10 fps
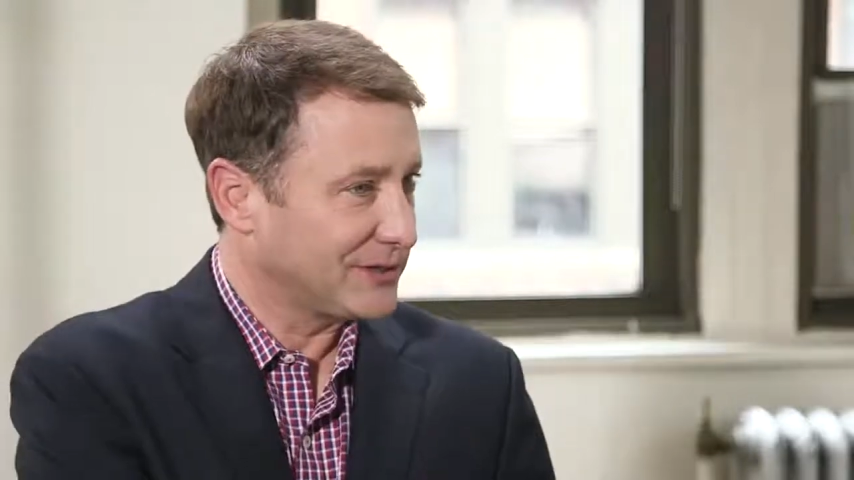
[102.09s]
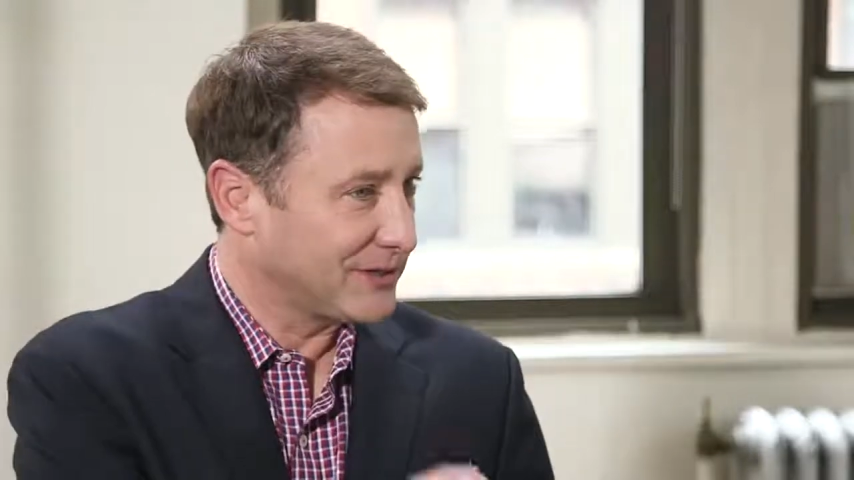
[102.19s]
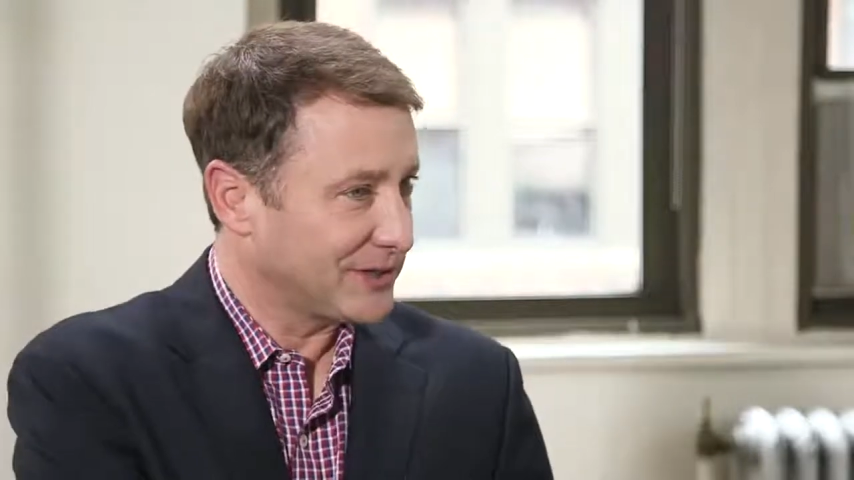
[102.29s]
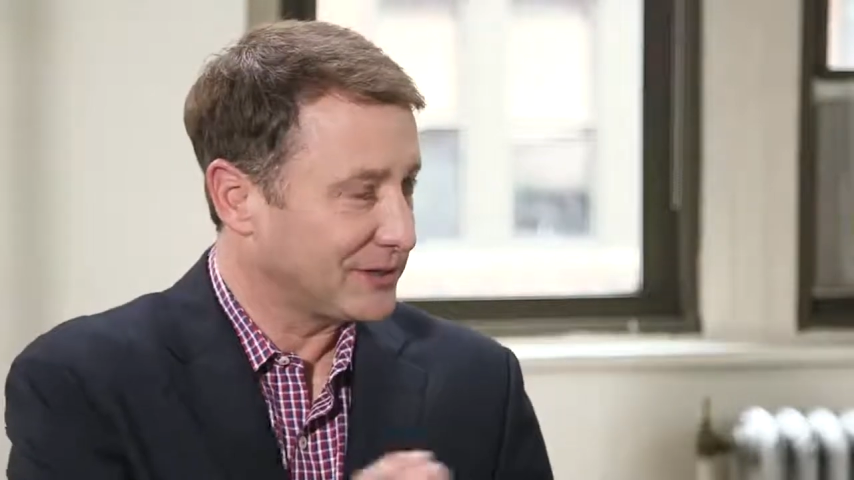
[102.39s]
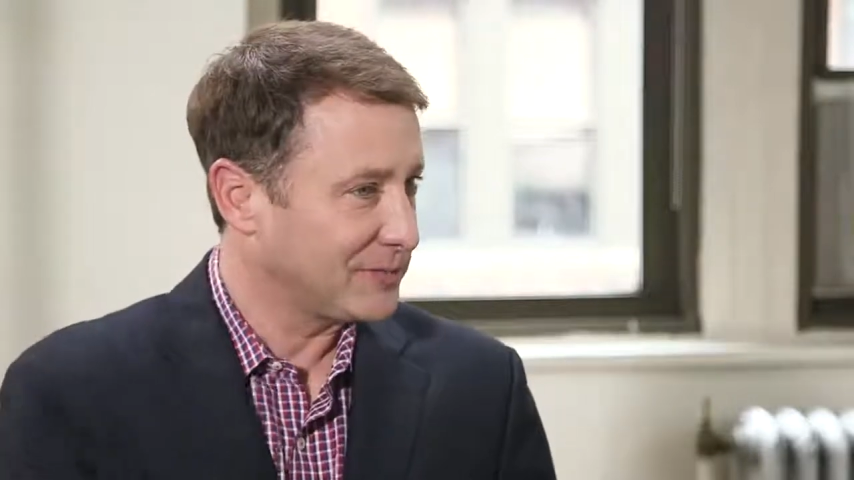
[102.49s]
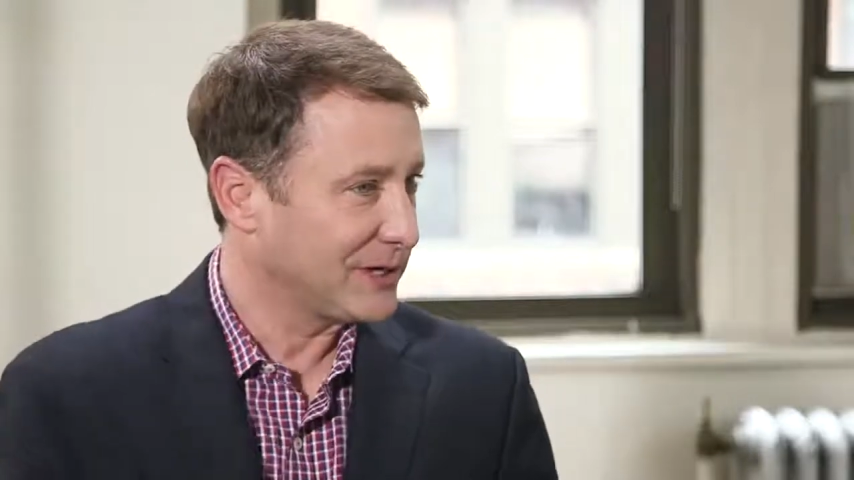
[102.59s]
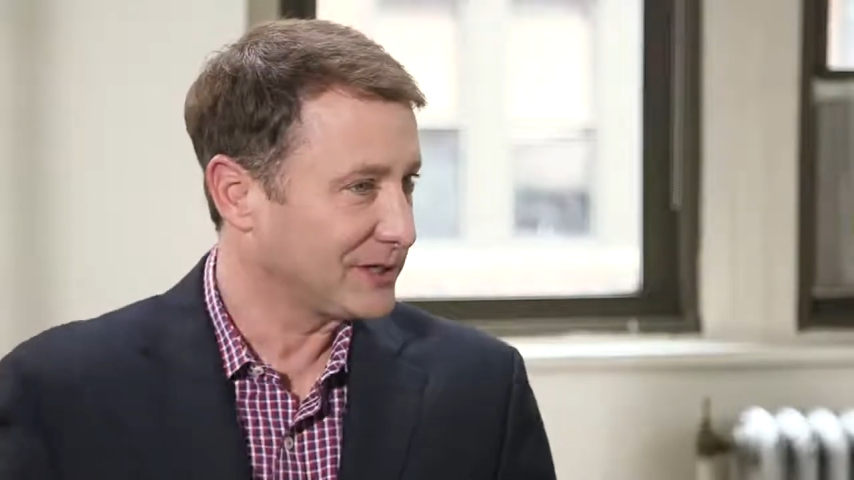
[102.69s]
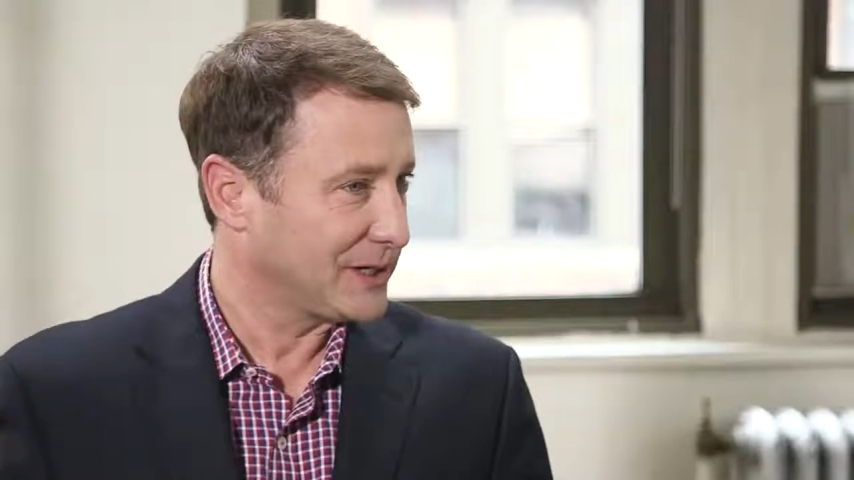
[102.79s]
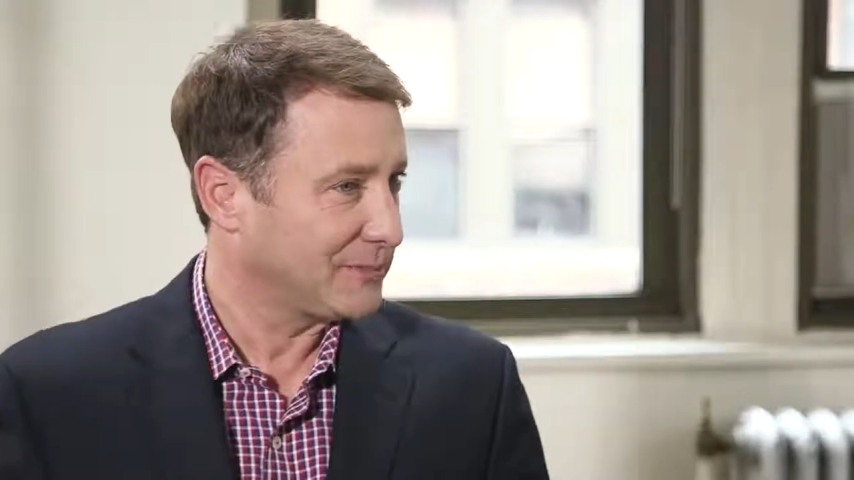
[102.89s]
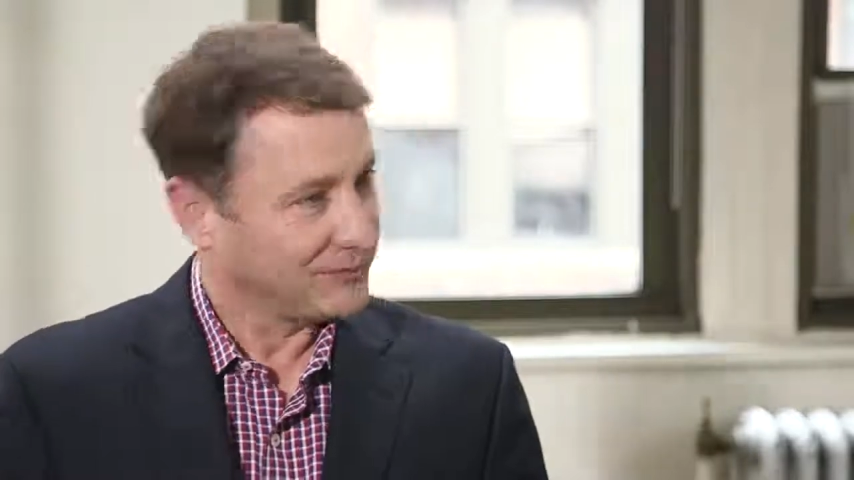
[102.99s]
you think you
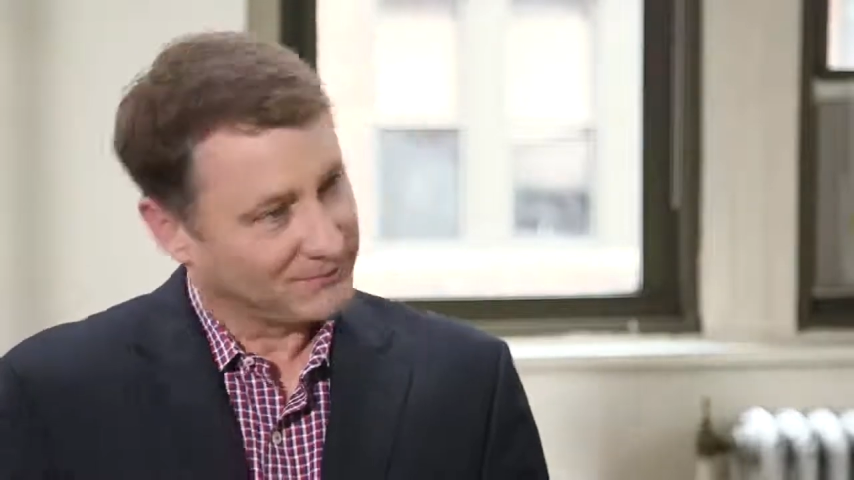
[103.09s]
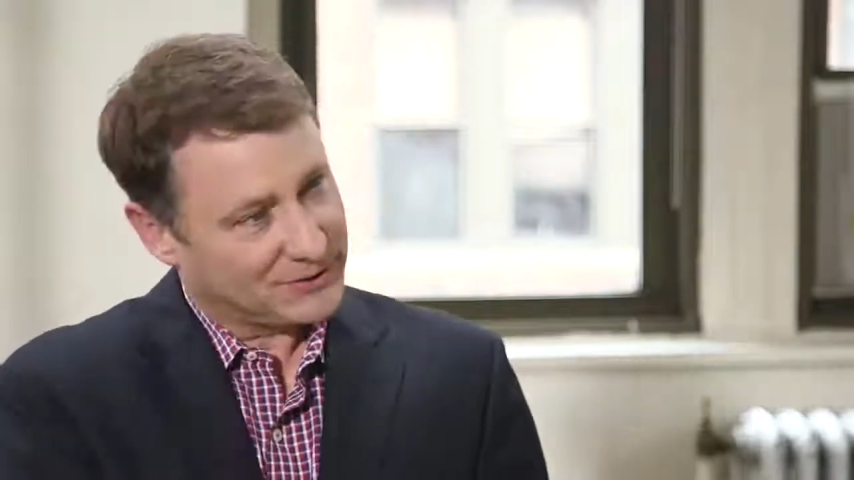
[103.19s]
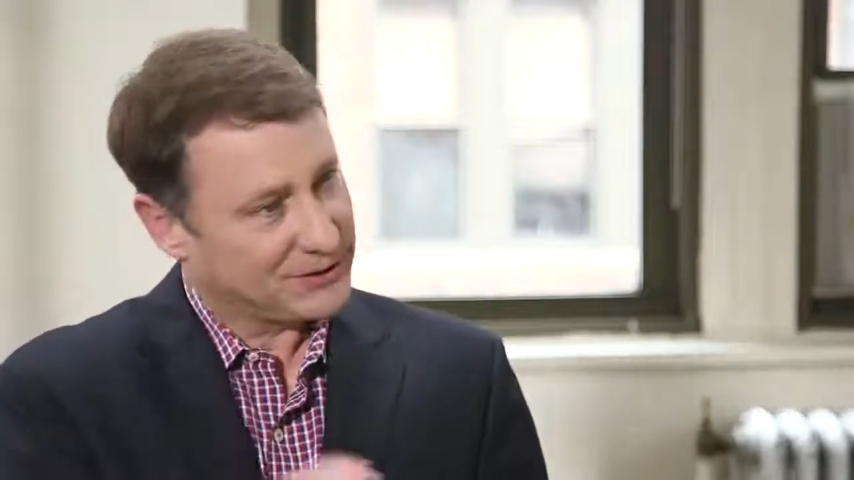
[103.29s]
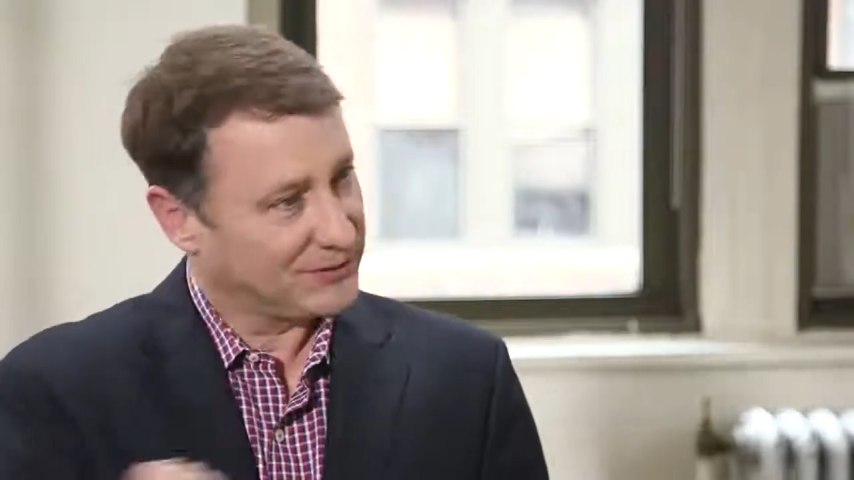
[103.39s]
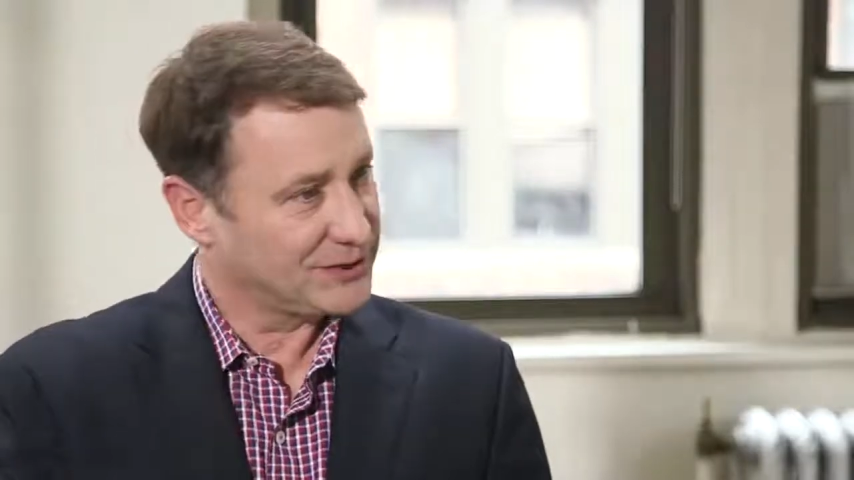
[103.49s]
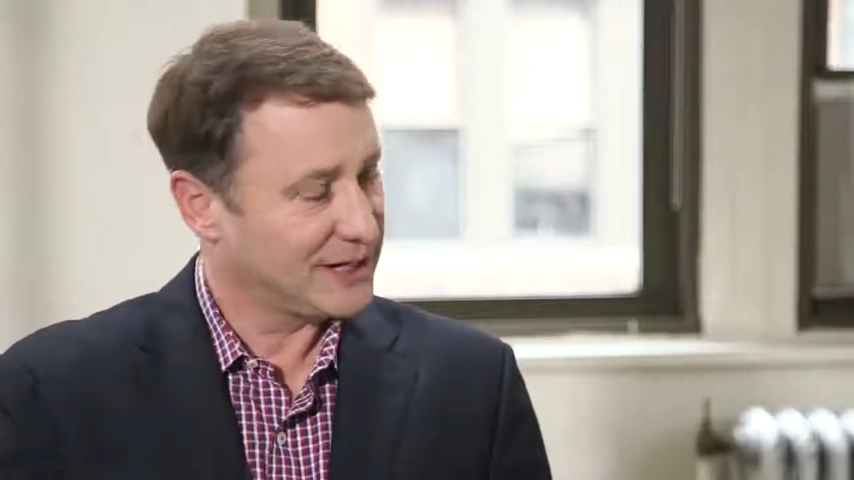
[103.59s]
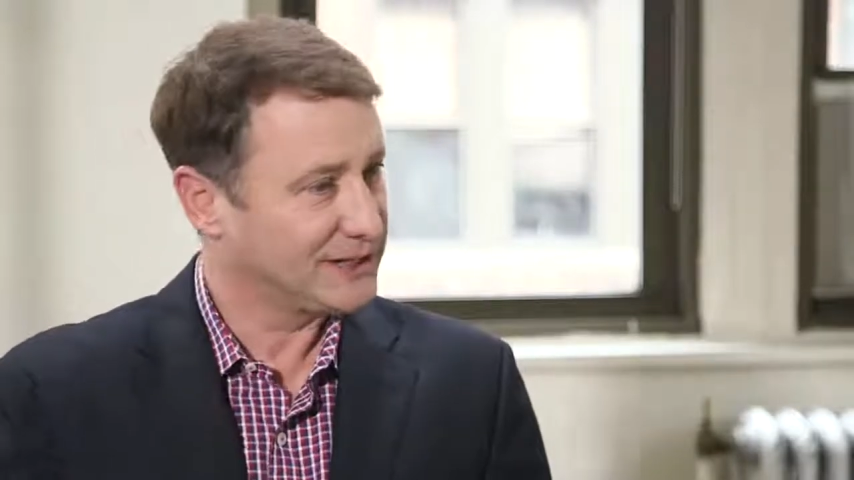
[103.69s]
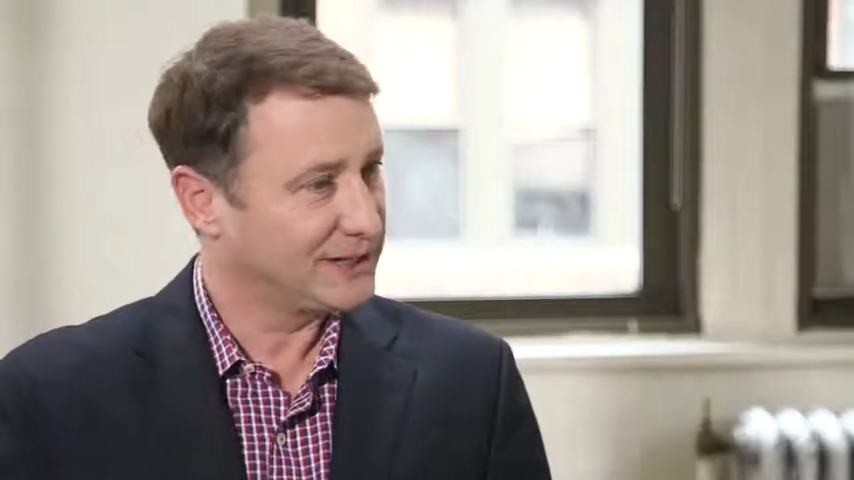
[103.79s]
picked up and still take